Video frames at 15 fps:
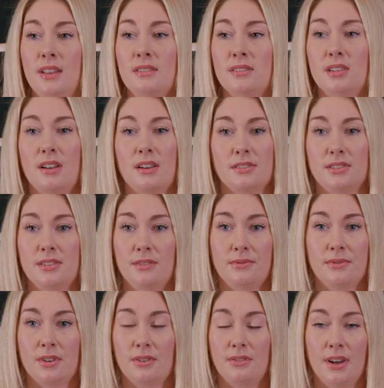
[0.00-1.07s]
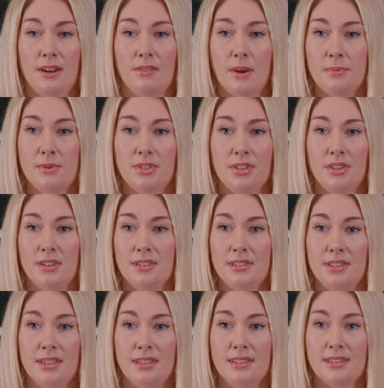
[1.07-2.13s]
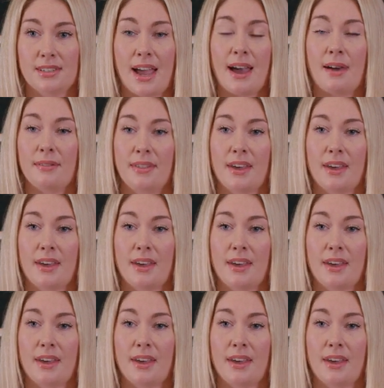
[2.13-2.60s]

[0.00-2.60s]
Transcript: There's lots of career opportunities out